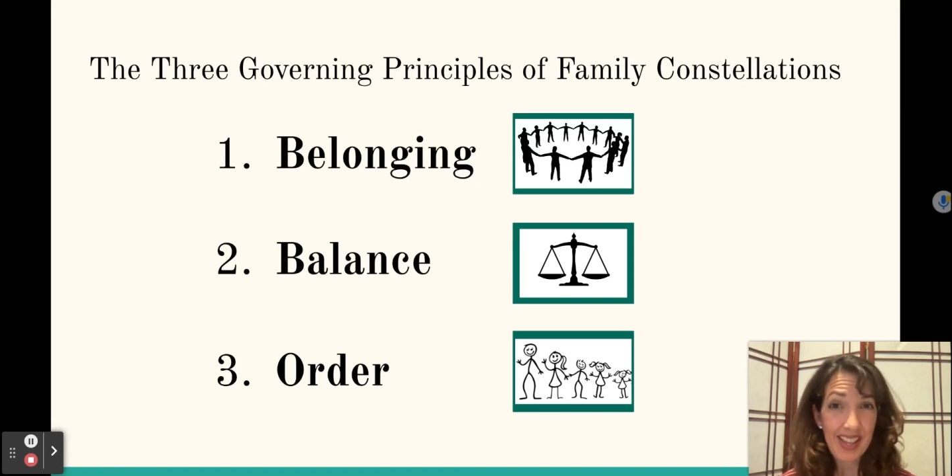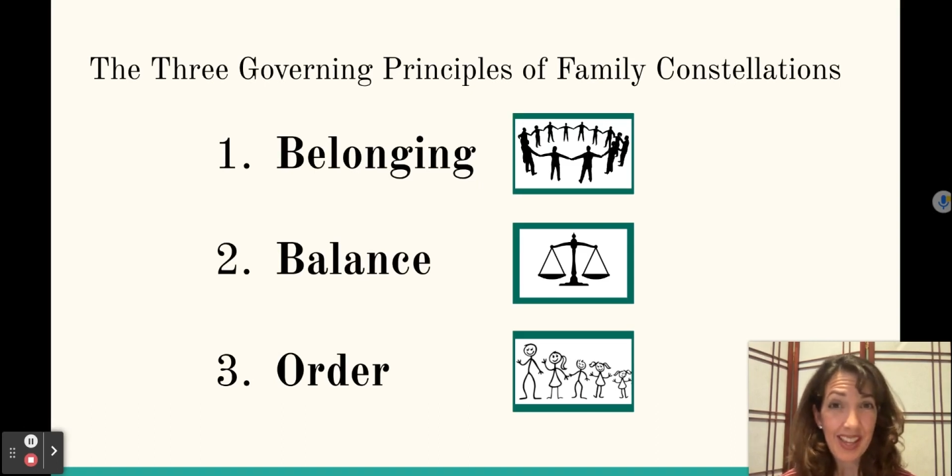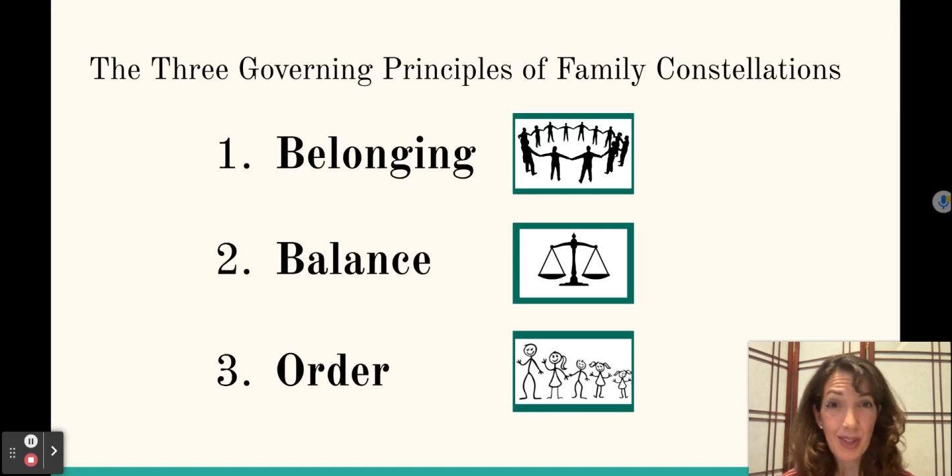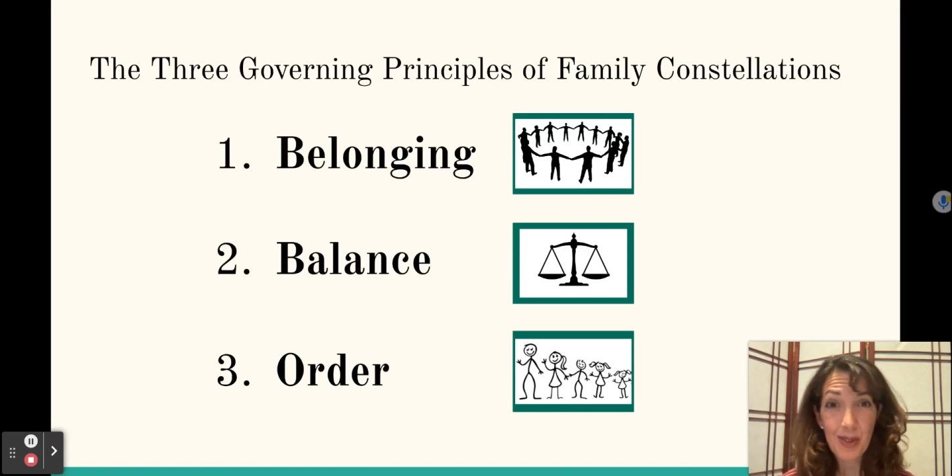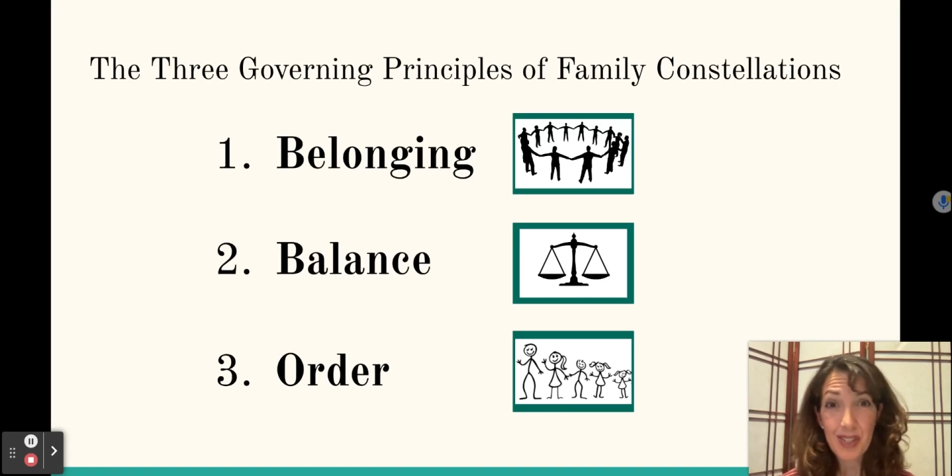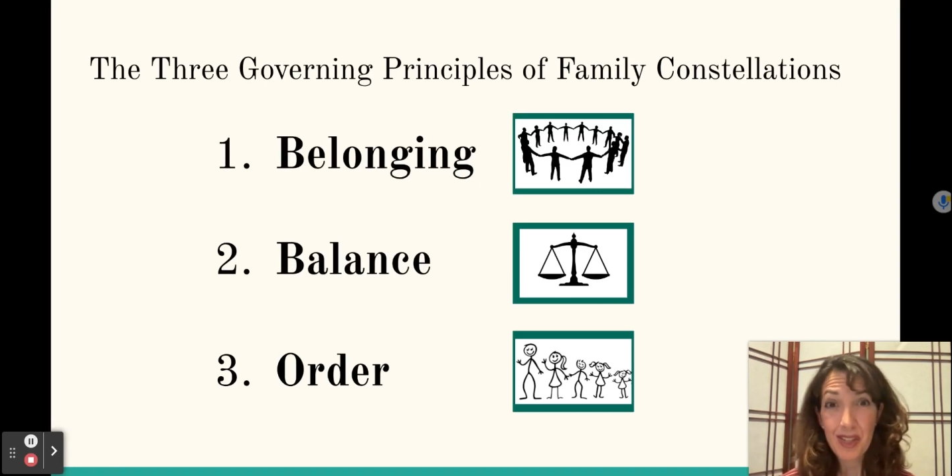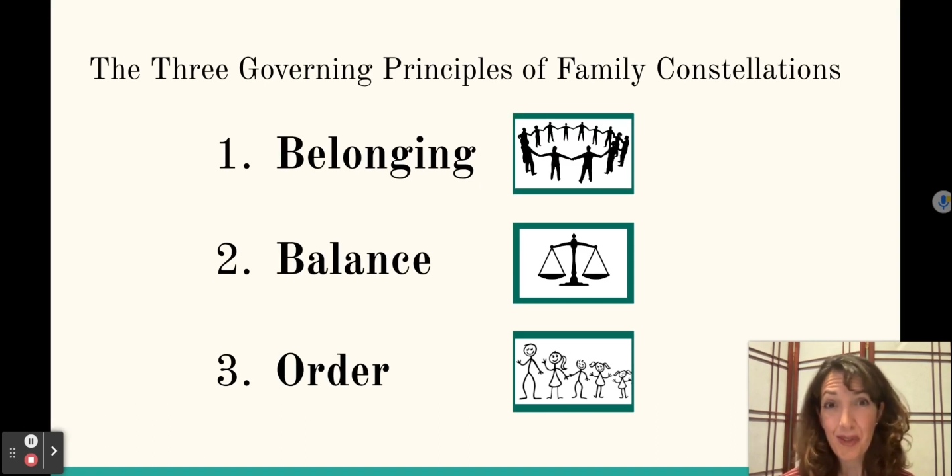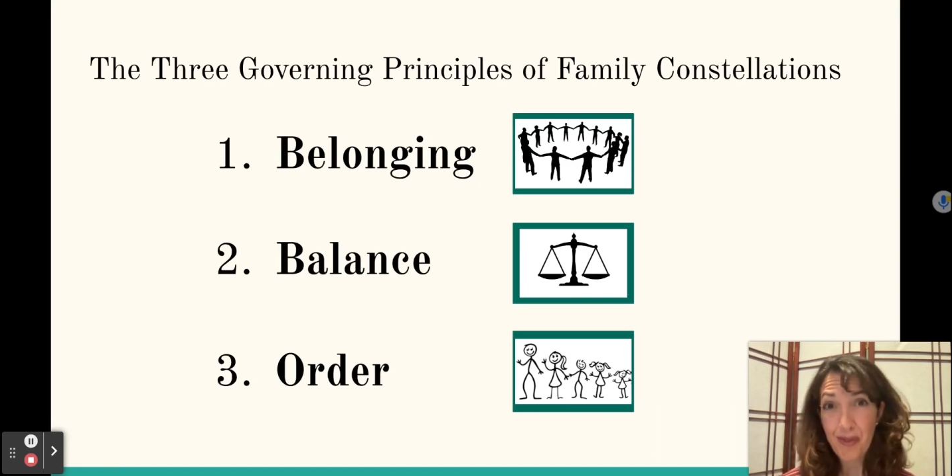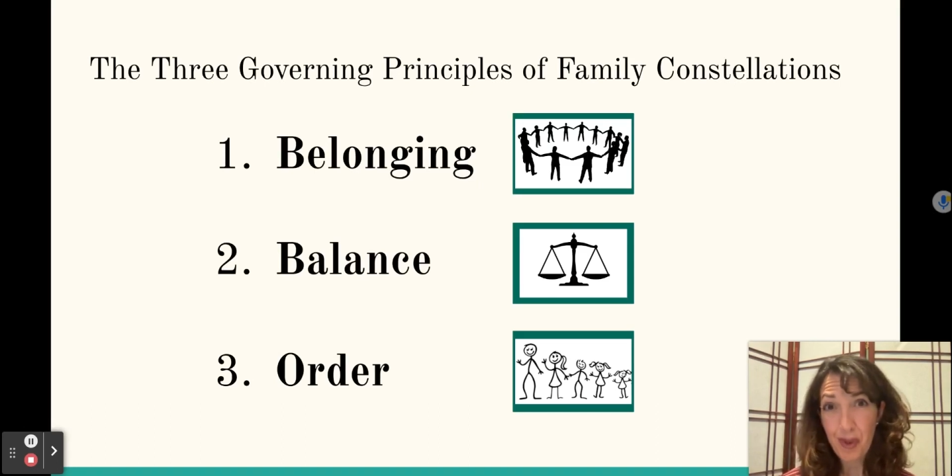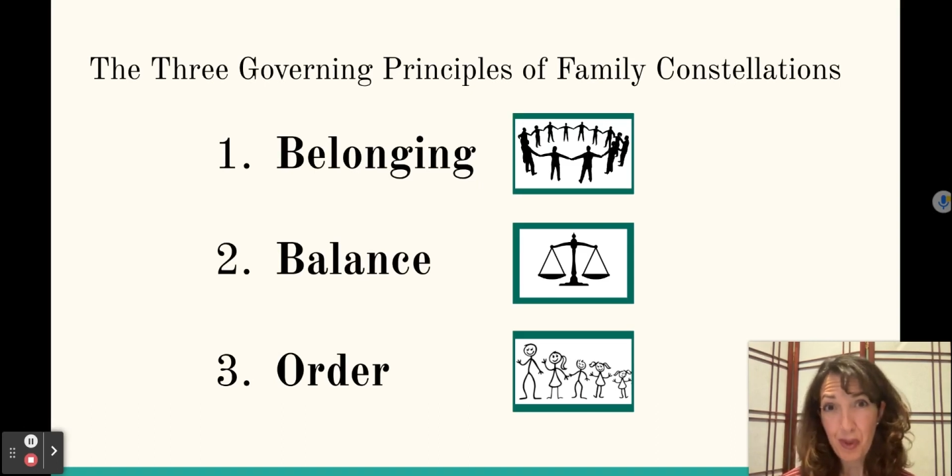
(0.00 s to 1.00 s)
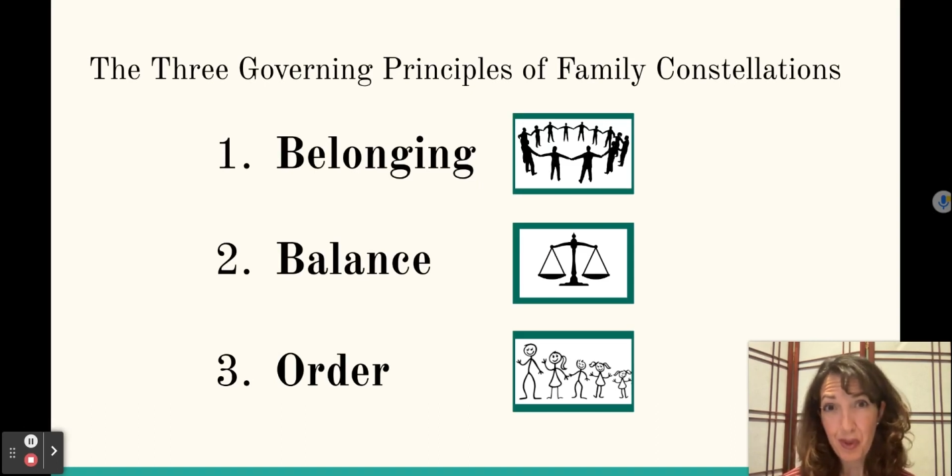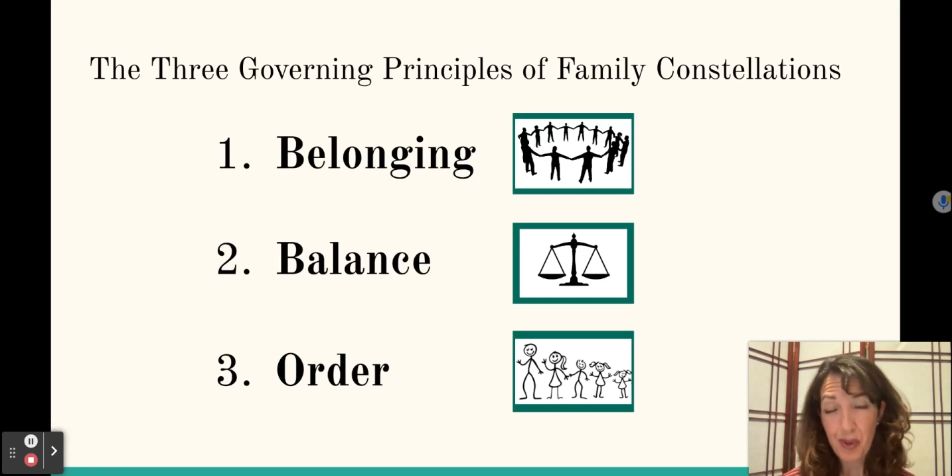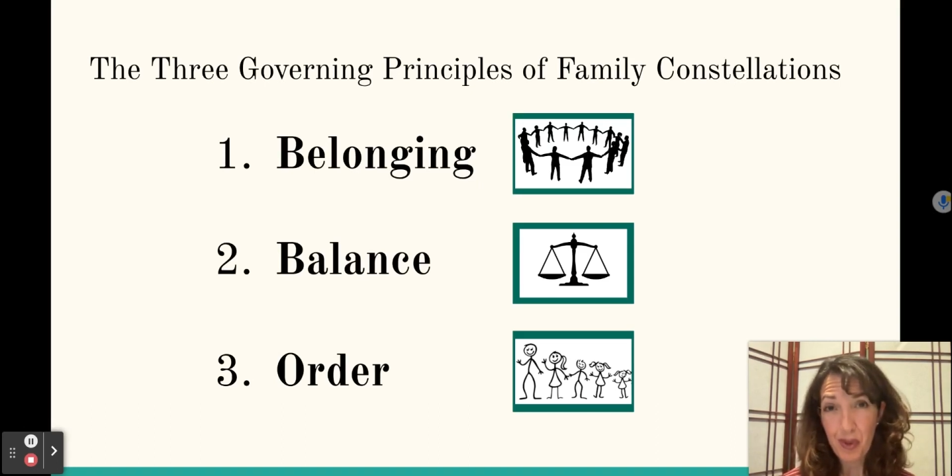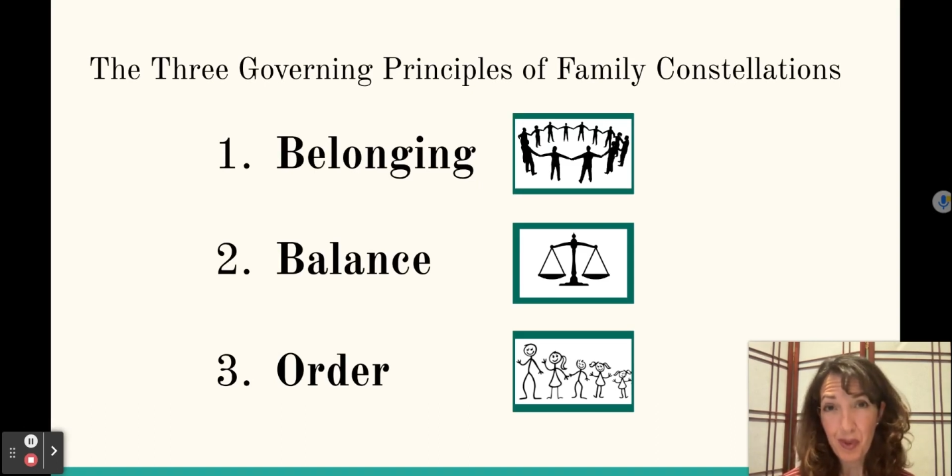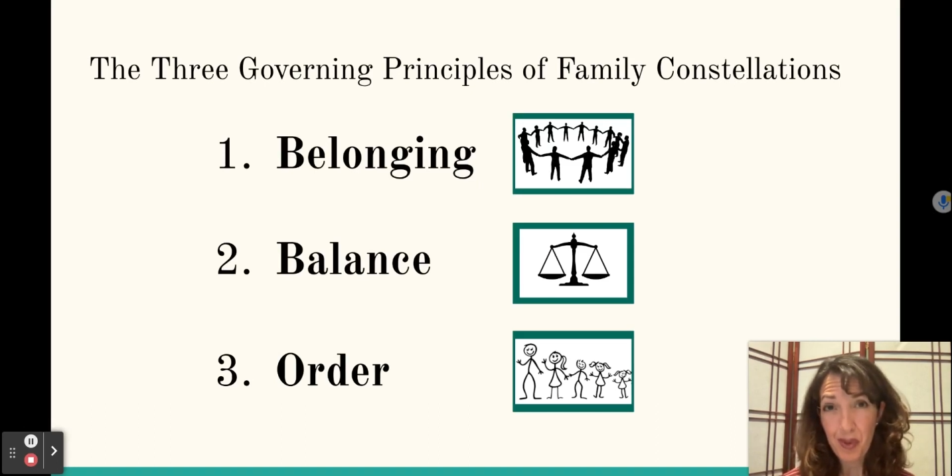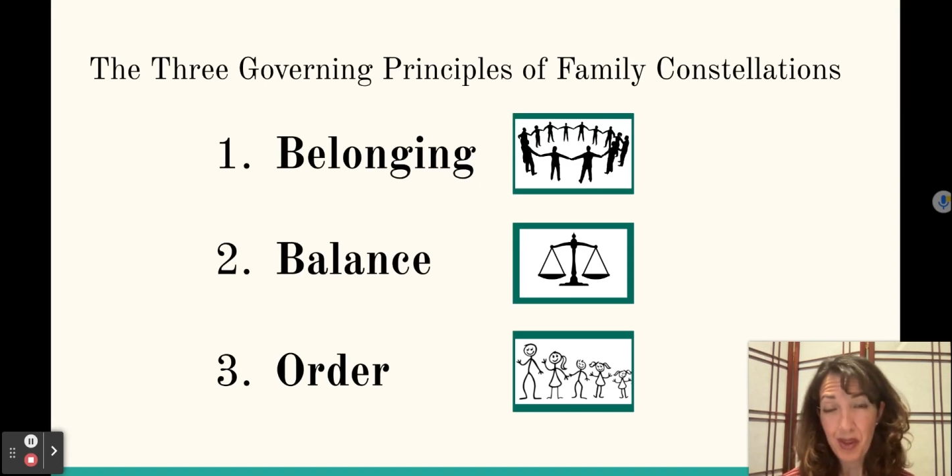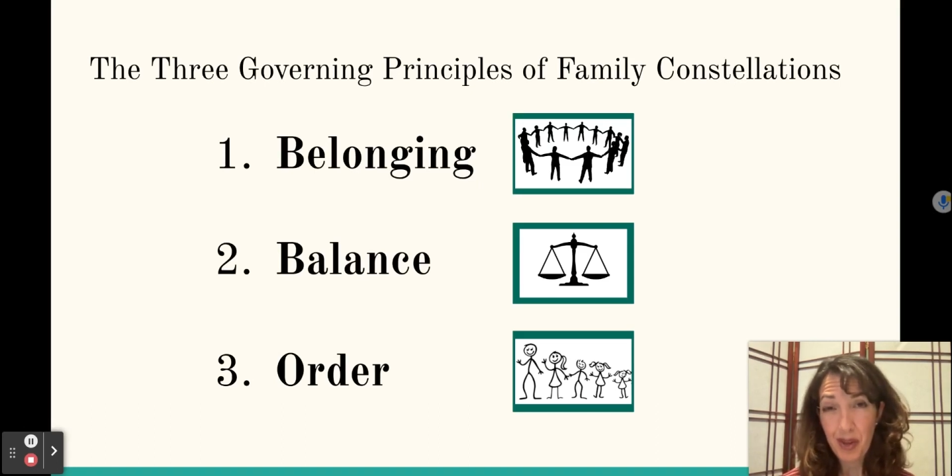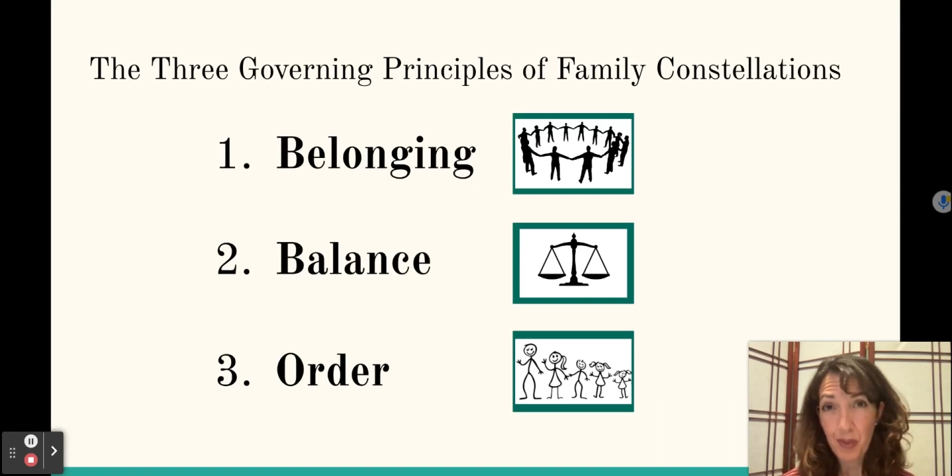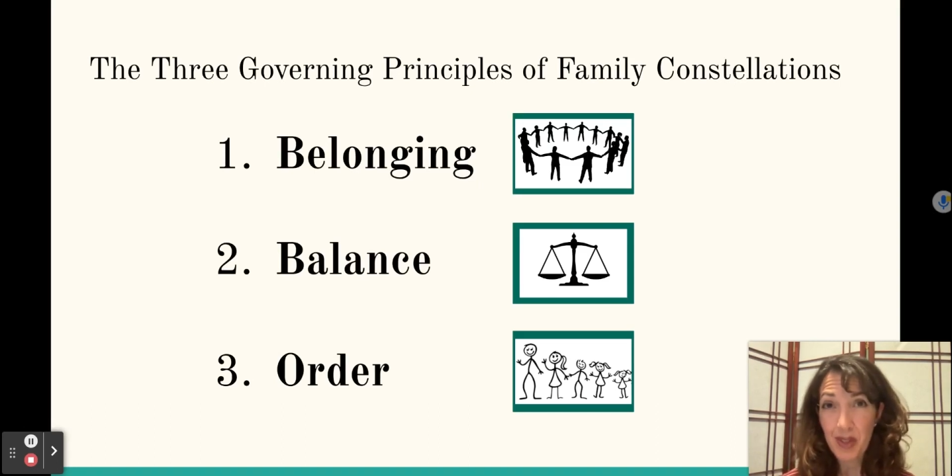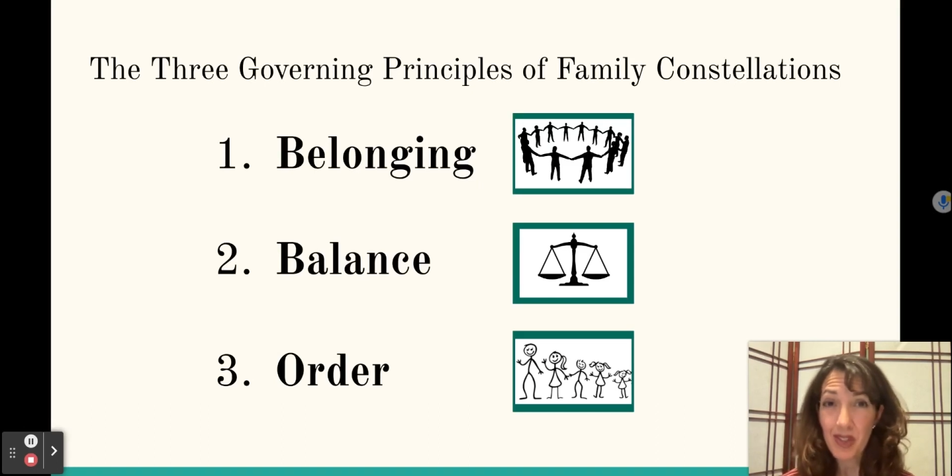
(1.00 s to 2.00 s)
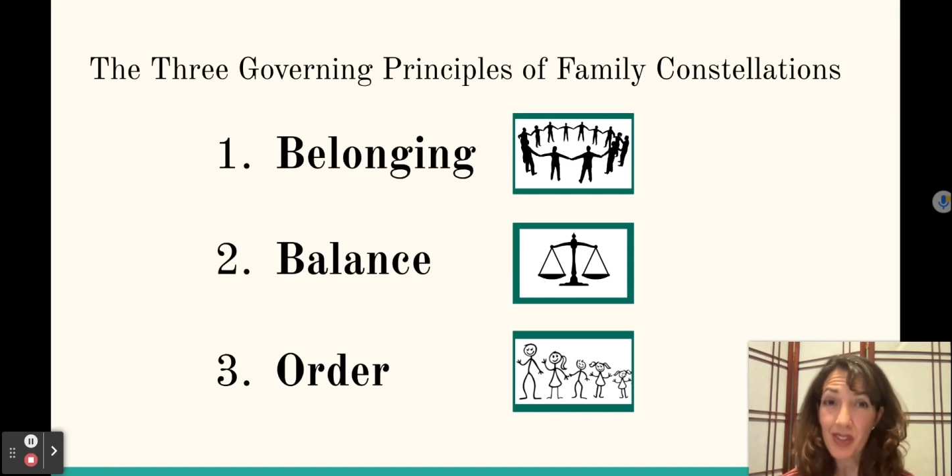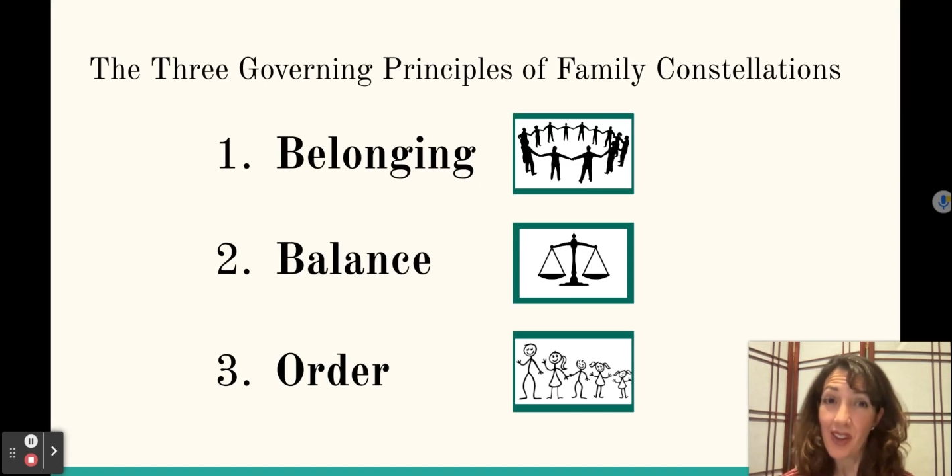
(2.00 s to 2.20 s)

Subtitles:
and you see a photo in which